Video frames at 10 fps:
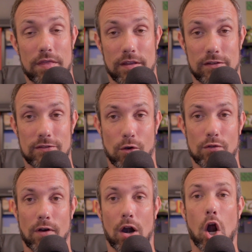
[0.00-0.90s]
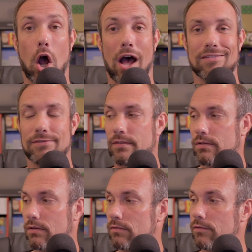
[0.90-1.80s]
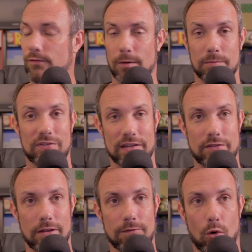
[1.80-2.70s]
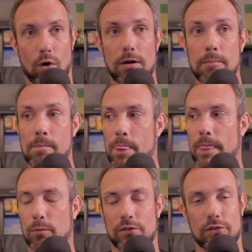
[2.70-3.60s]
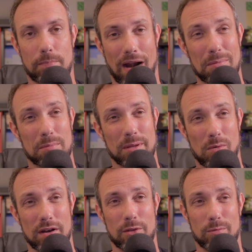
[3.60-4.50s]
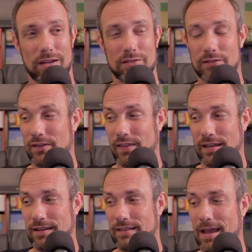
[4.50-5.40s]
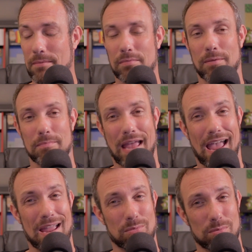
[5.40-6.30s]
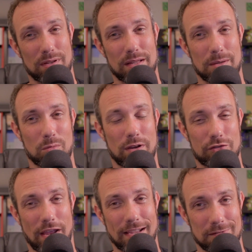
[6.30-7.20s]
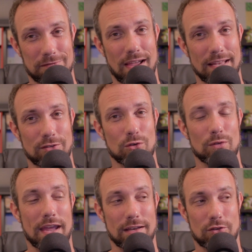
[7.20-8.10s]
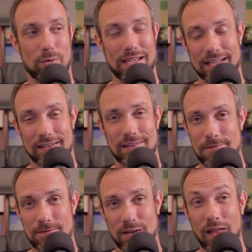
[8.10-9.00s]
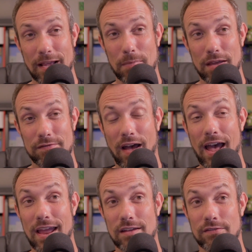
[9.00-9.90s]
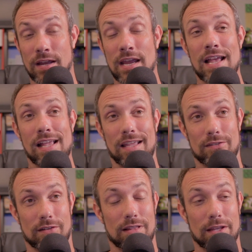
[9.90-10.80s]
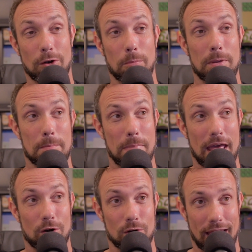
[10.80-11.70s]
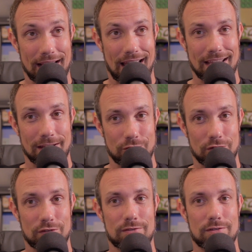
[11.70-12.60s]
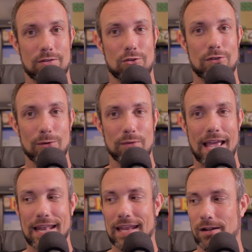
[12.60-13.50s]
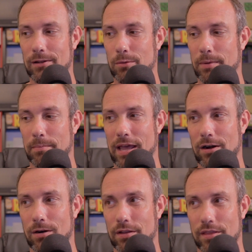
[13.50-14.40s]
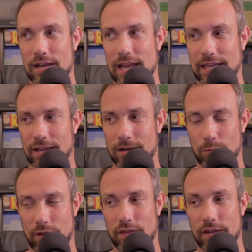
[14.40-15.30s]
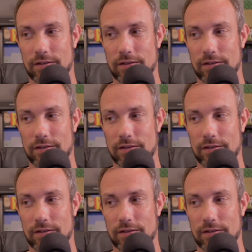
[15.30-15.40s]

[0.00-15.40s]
that's so far off from 64, which is probably one of the reasons that they did that. But I really wish I could fine tune that and tweak it, because I feel like my Vive is a little bit better. Like I can just tune that in a little bit better than I can with this.